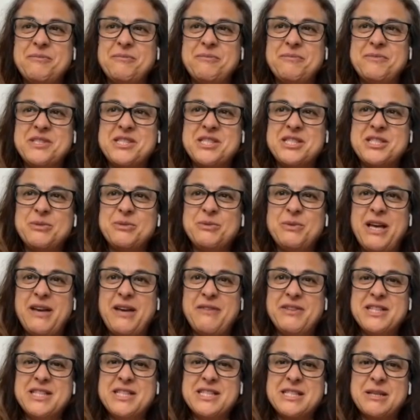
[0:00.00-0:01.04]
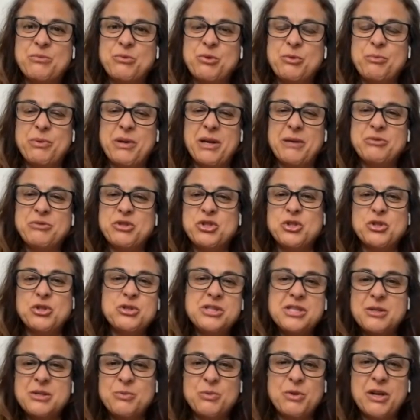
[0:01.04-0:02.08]
still having some raw, but I'm
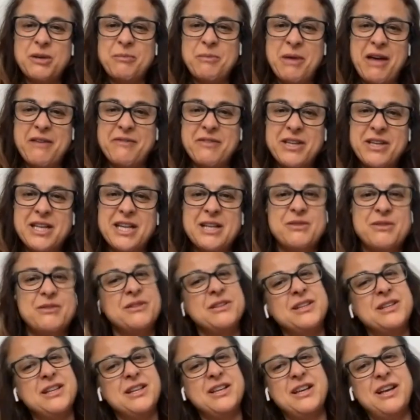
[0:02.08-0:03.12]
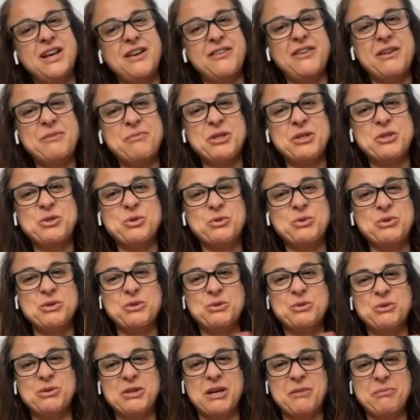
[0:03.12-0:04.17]
choosing what I'm having, and I've had my daughter
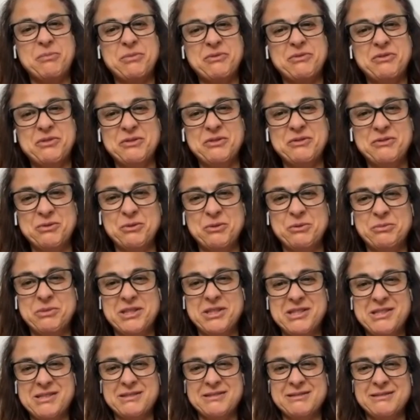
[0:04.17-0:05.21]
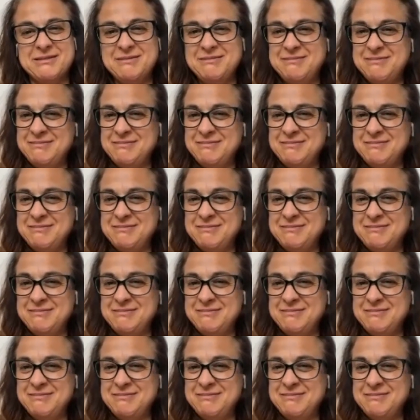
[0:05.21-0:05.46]
cook up a few for me. So,